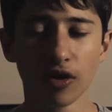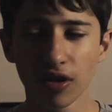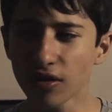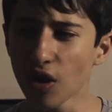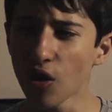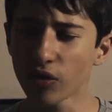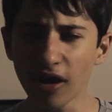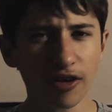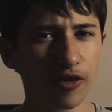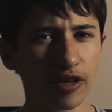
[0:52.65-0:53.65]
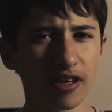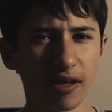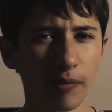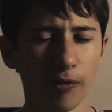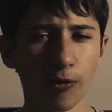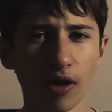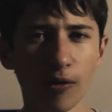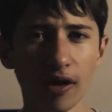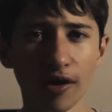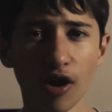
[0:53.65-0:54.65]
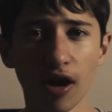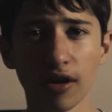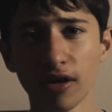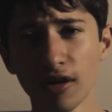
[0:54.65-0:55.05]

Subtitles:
So color correcting can be really hard.